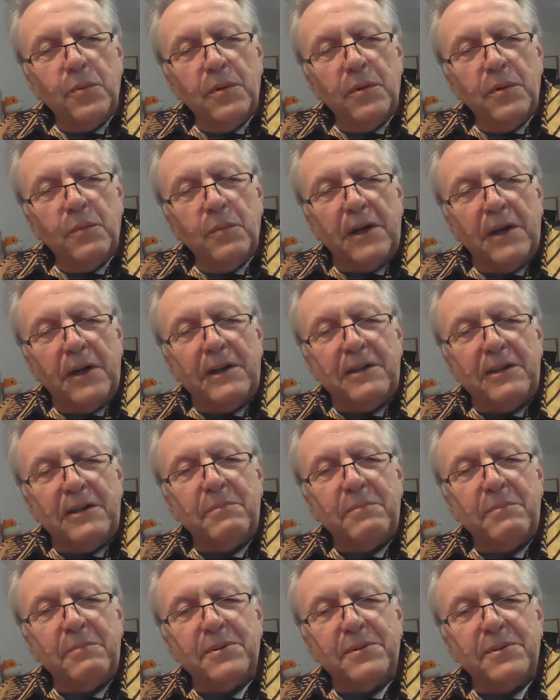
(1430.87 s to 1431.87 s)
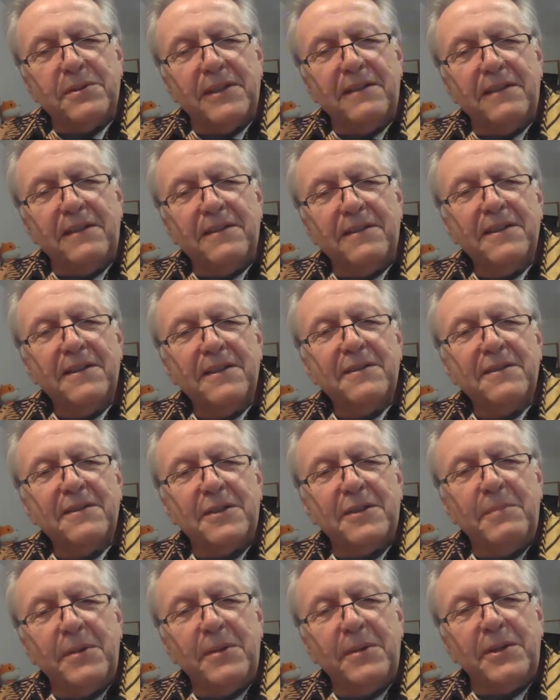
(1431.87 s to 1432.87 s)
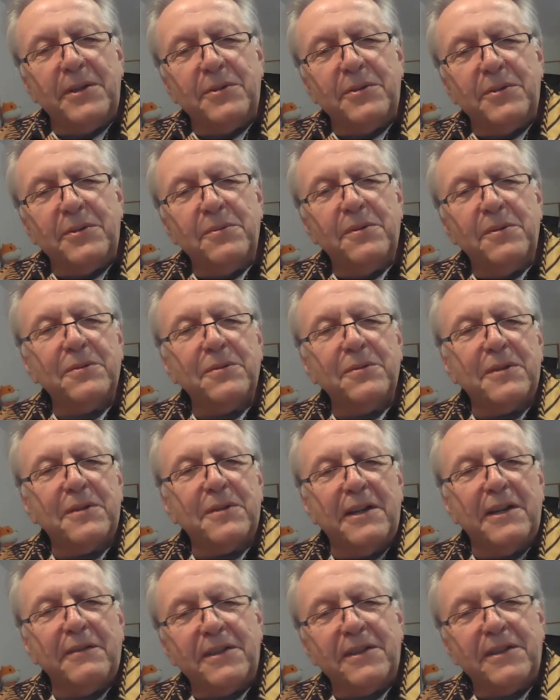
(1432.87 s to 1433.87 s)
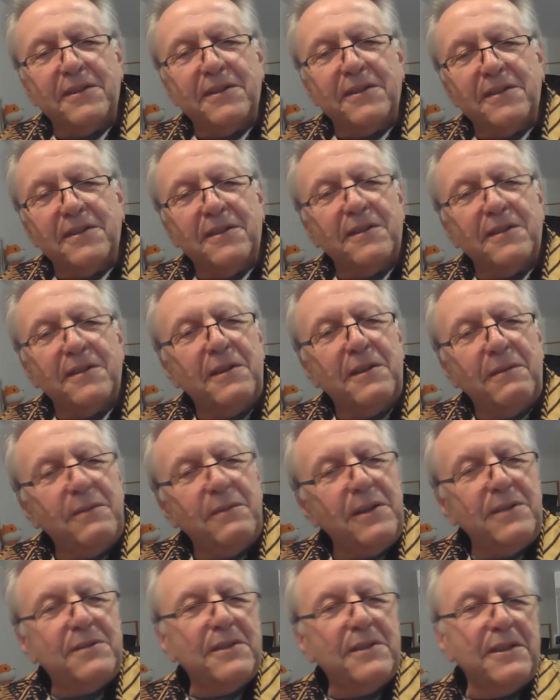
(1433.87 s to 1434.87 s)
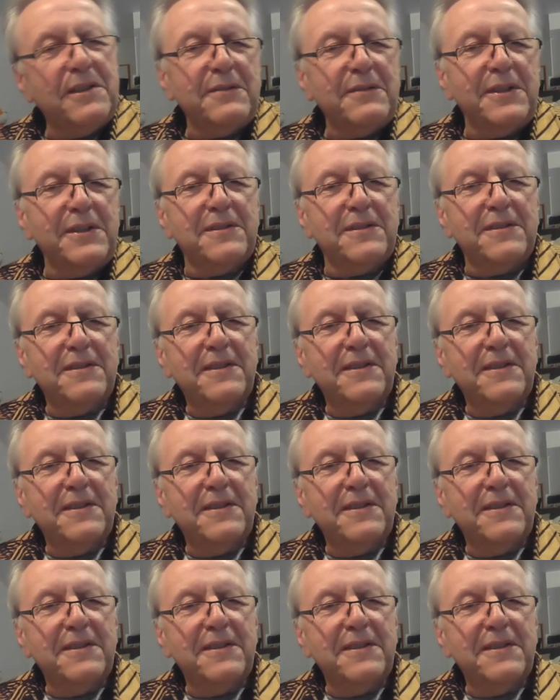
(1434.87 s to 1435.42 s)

100% similar to those characters in the TV series.